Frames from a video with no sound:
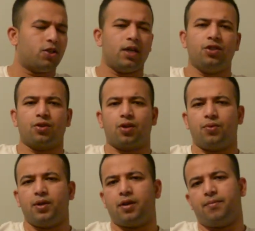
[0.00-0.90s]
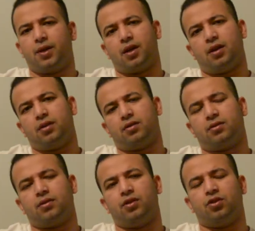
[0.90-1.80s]
change your career
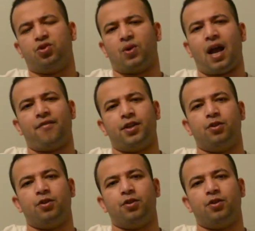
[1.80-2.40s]
because your drive